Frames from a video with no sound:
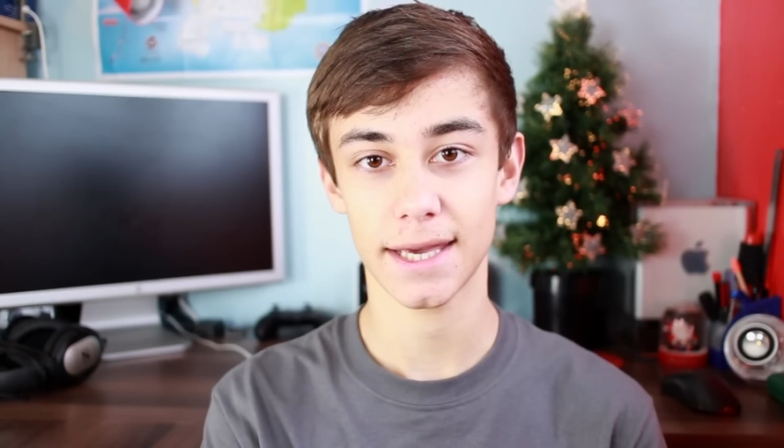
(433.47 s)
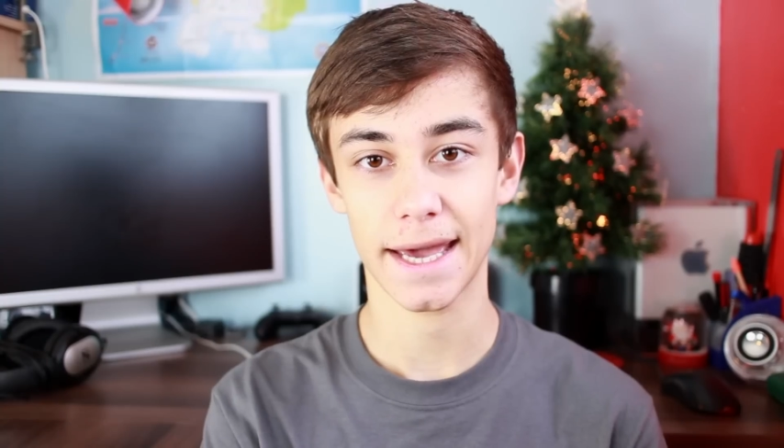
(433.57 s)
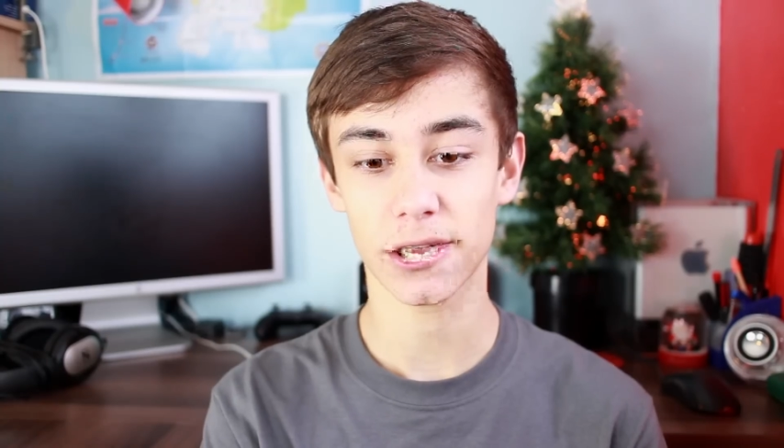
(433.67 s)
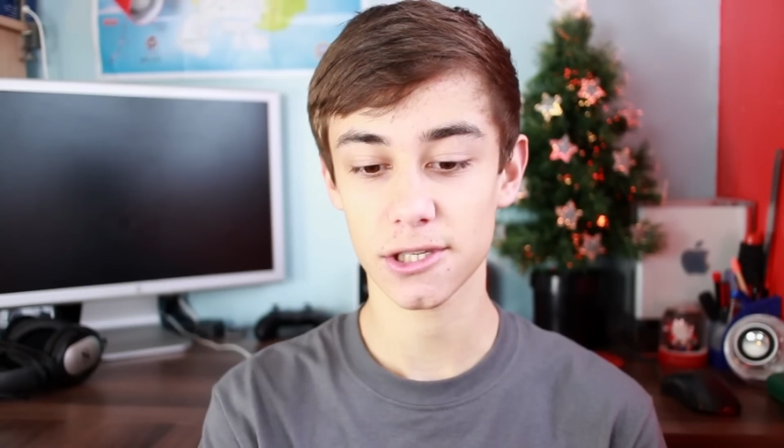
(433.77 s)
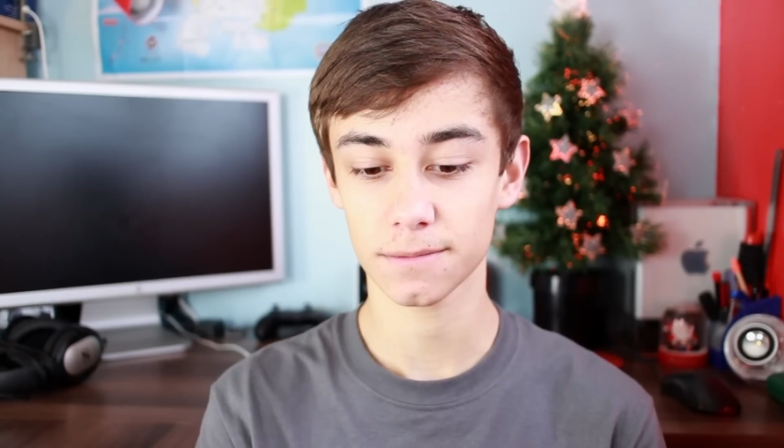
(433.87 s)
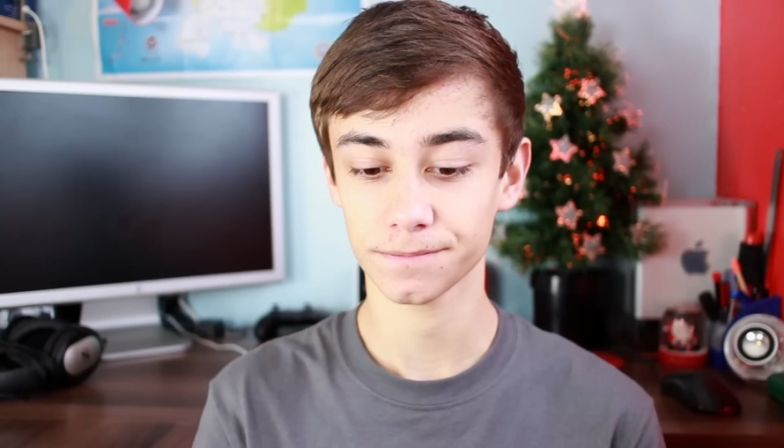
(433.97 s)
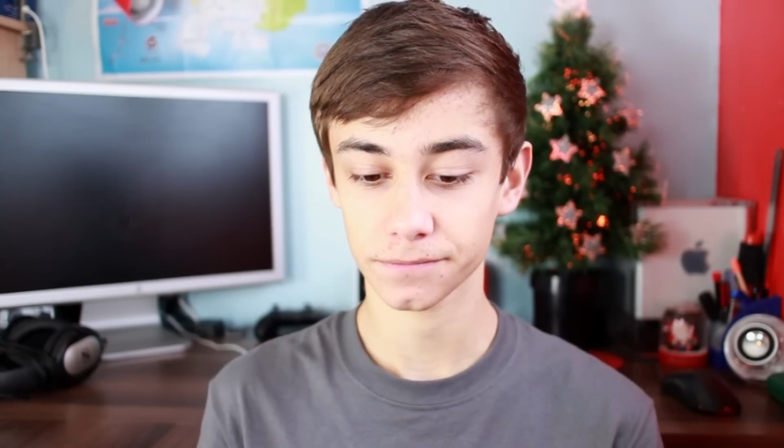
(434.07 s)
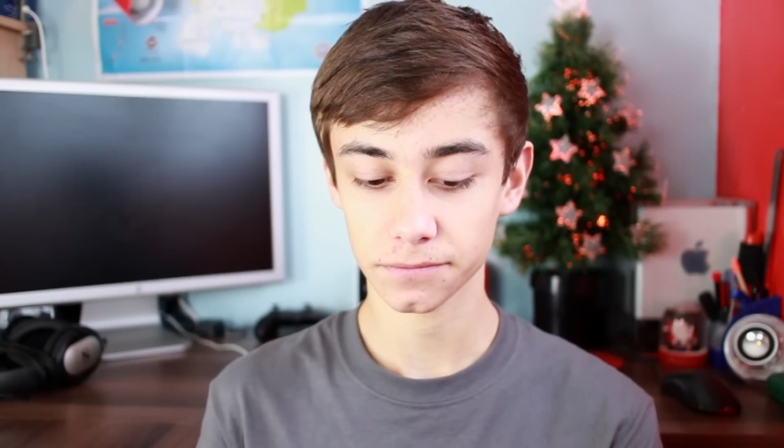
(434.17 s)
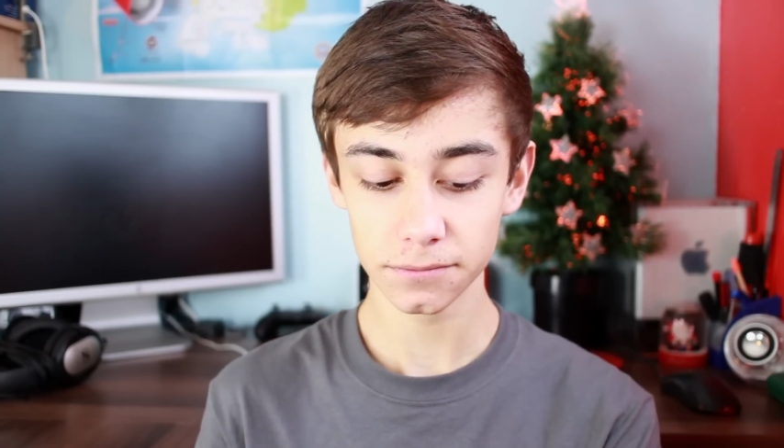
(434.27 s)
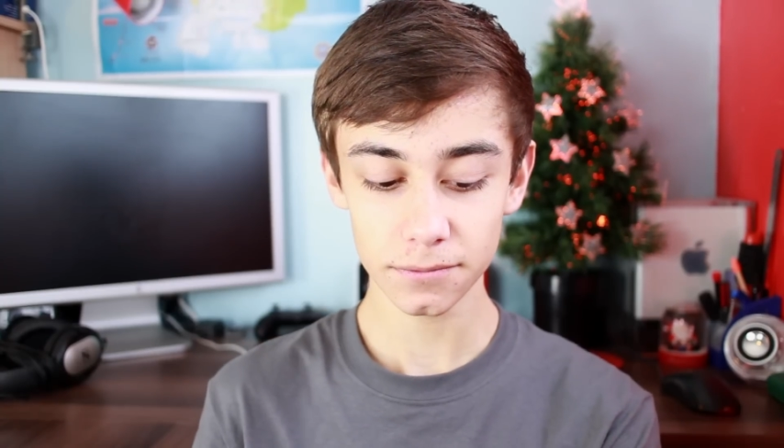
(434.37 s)
case.
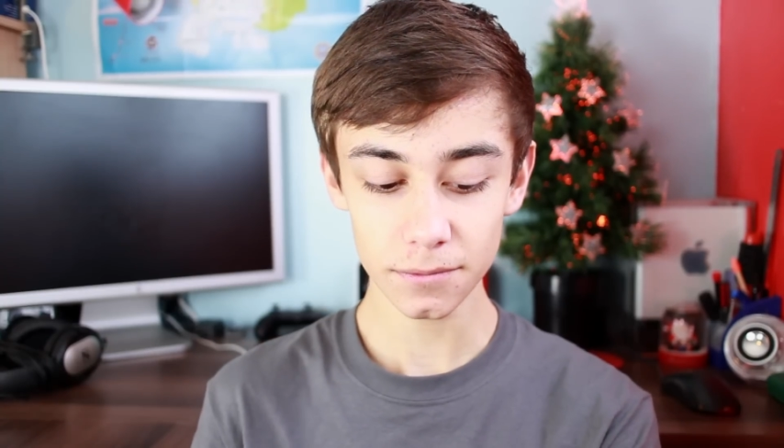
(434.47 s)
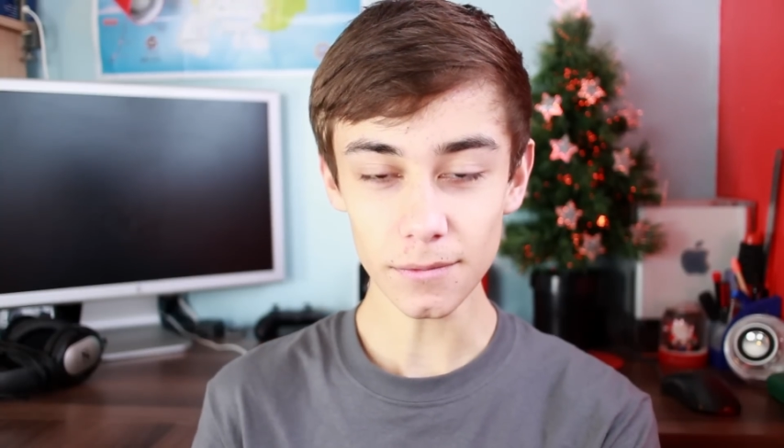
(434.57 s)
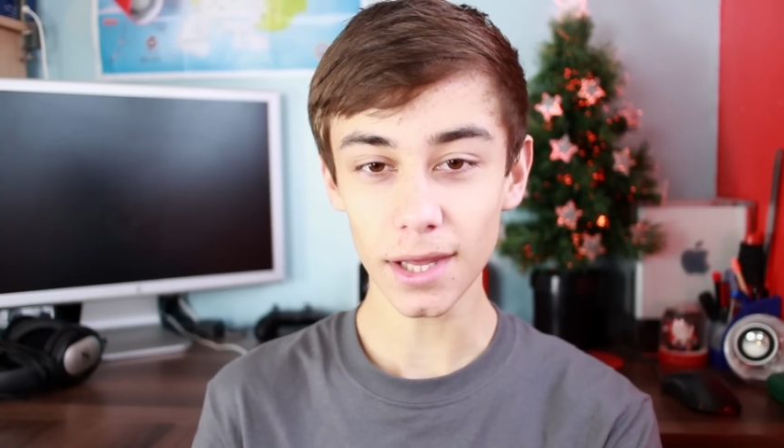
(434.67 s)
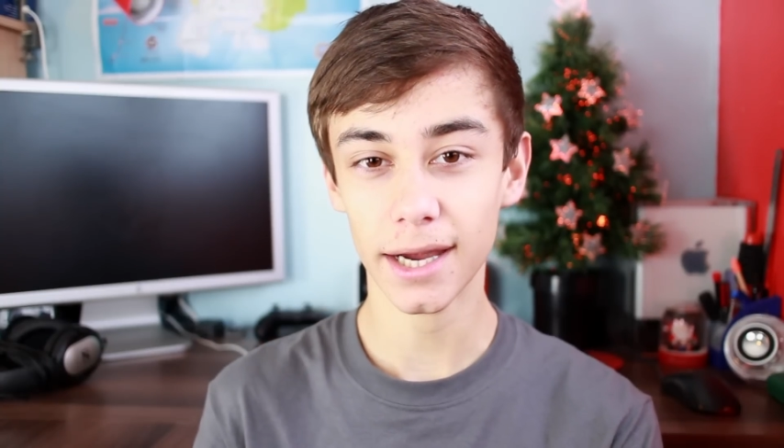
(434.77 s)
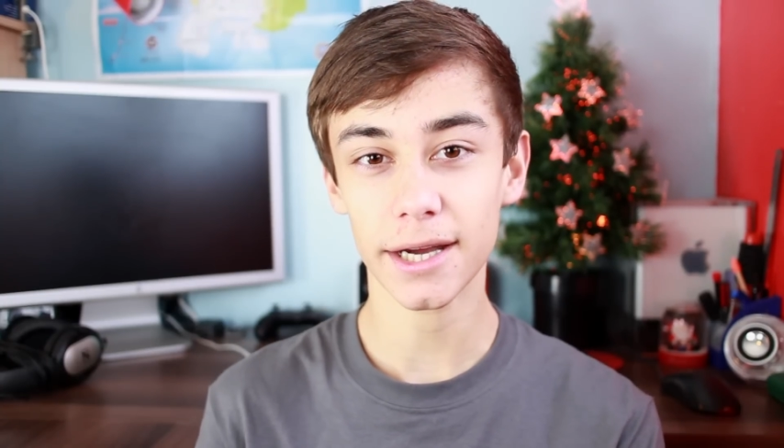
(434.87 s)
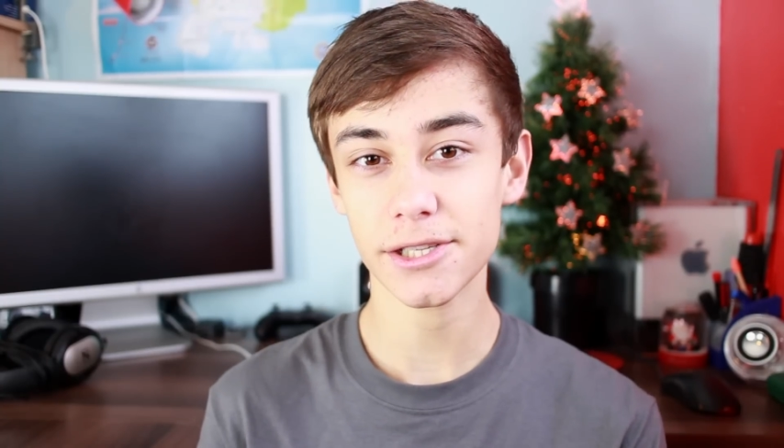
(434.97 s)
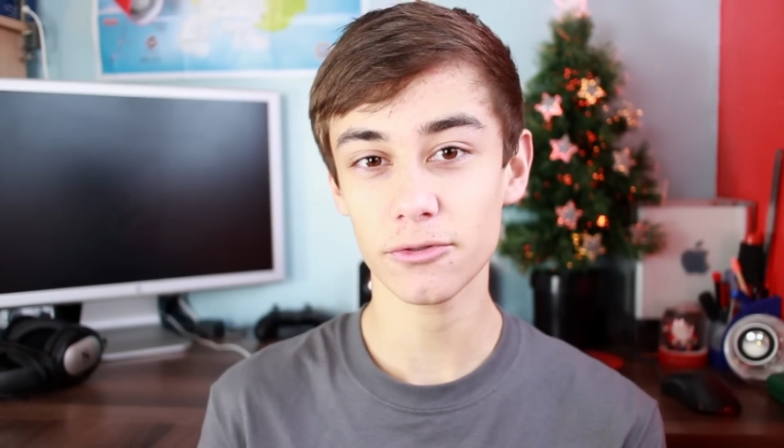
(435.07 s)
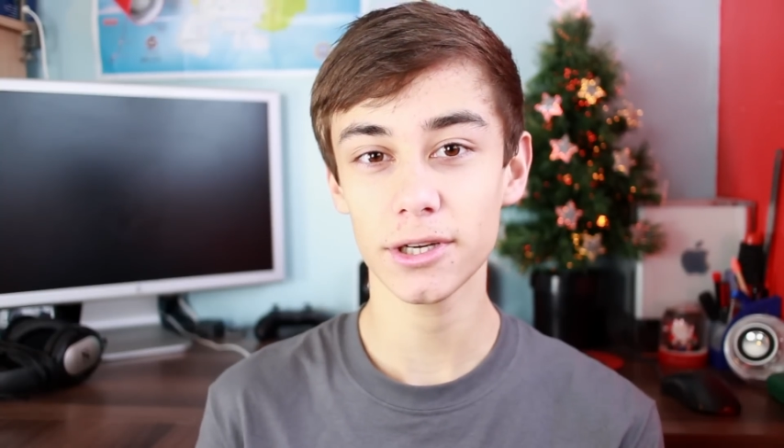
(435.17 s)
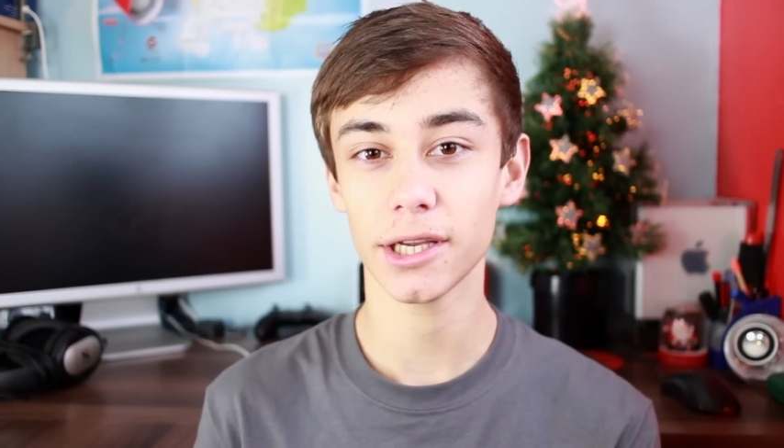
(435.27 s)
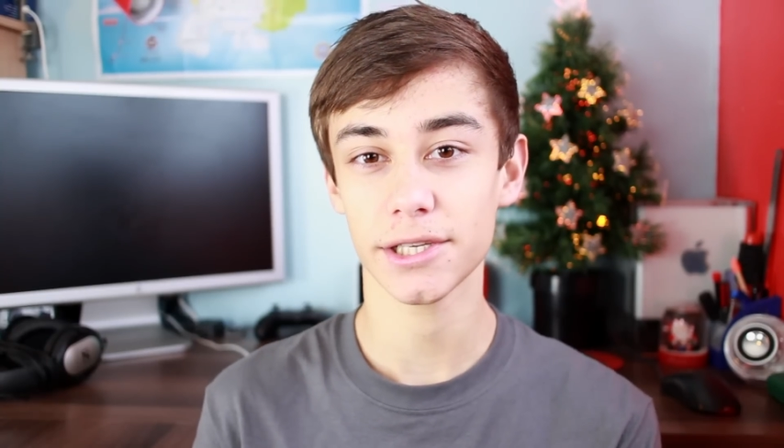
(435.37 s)
And uh, that's a
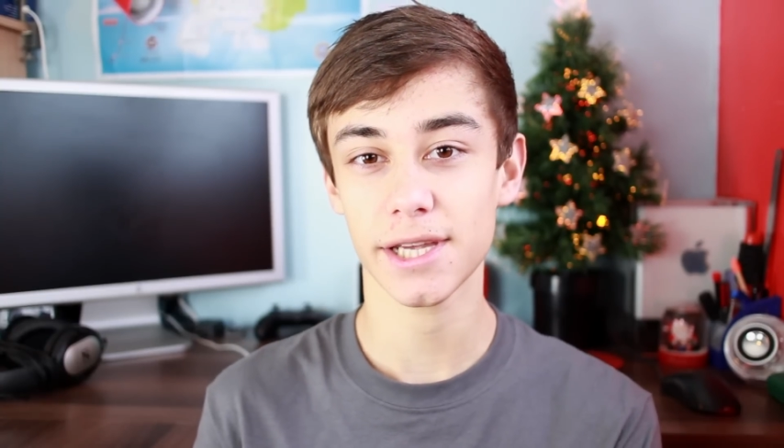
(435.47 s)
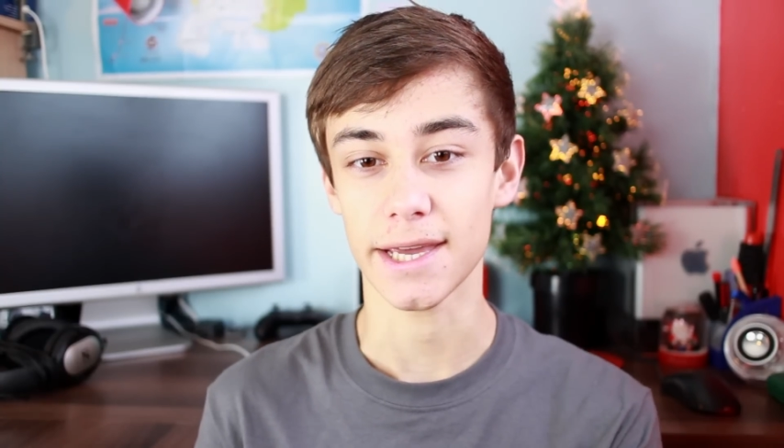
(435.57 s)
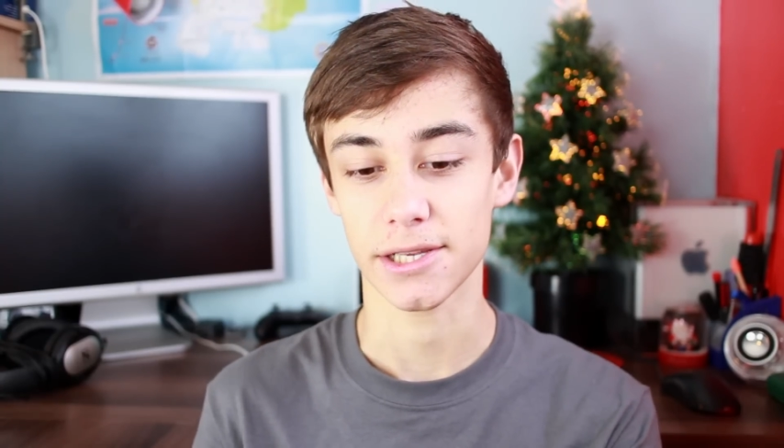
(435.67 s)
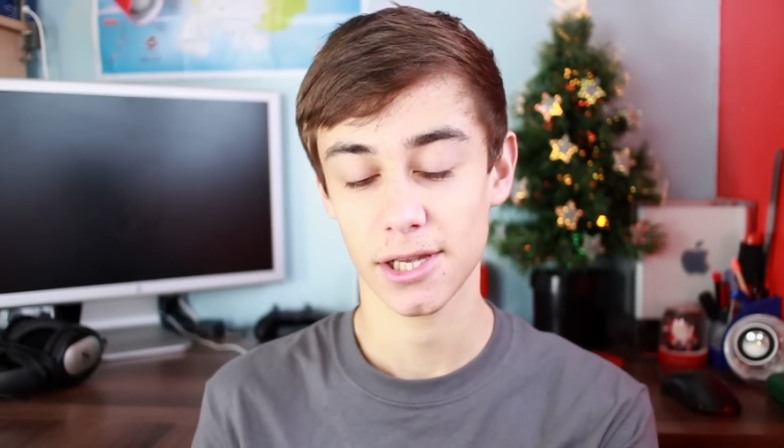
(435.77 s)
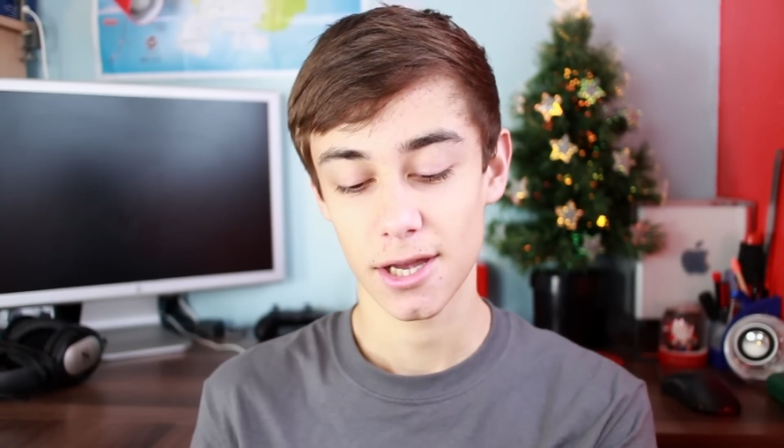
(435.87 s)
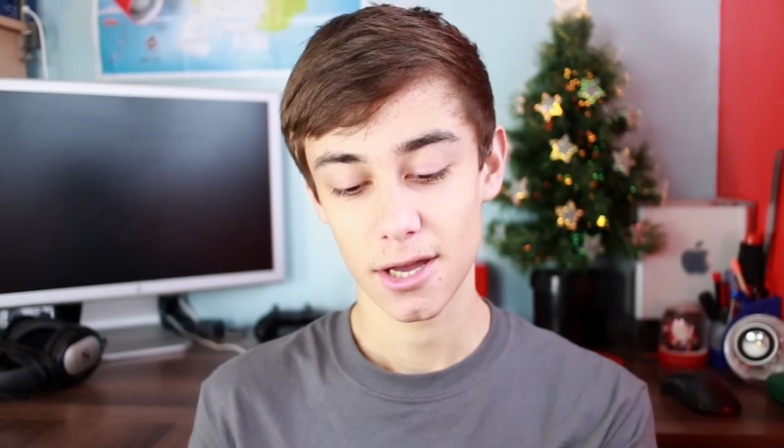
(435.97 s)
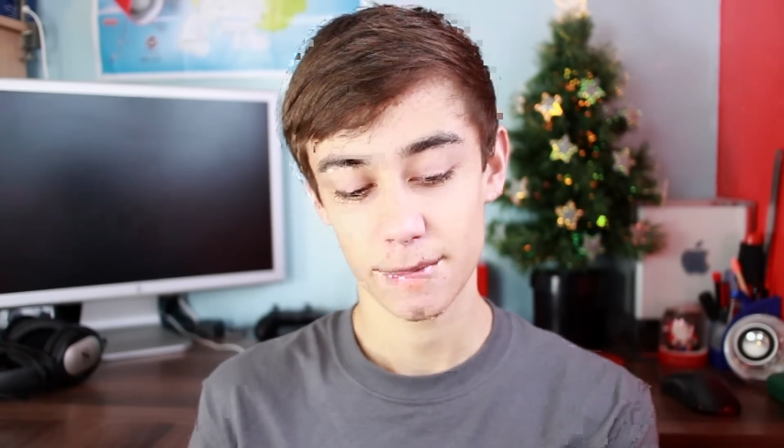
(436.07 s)
really nice case.